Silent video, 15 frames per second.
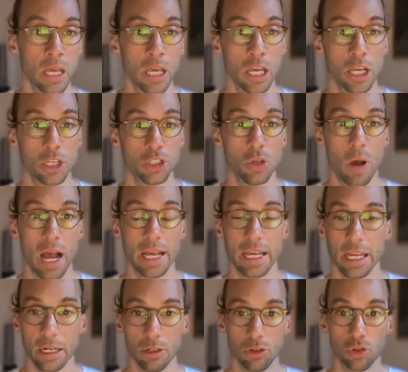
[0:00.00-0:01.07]
So I
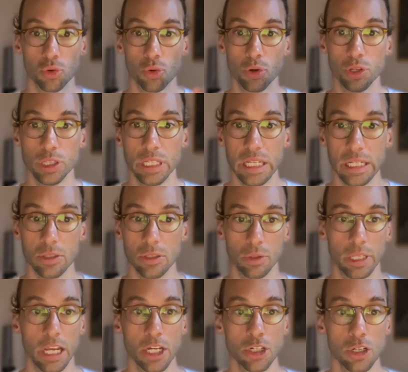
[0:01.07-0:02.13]
can shorten these
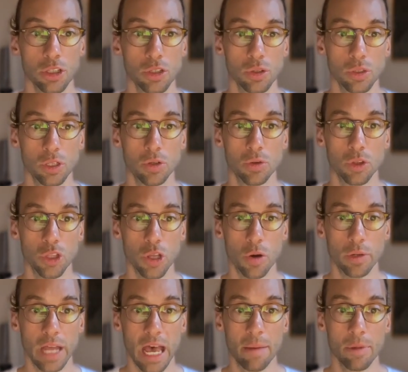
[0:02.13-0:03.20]
notation to do no
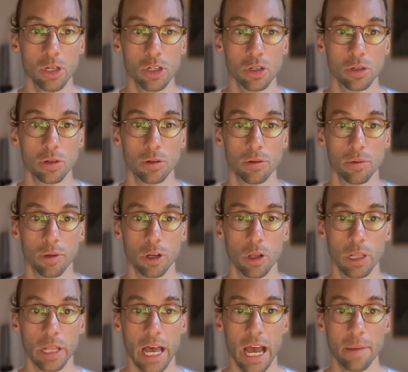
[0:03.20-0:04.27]
damage,
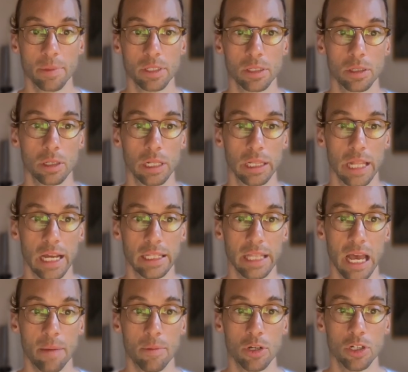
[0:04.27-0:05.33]
collapse, light
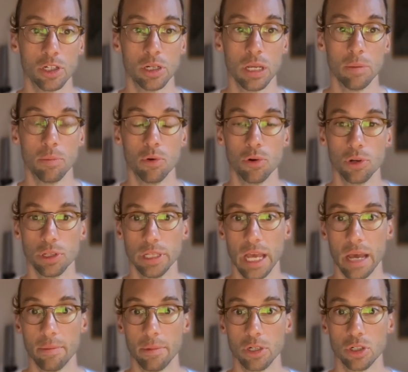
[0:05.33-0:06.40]
damage, important damage.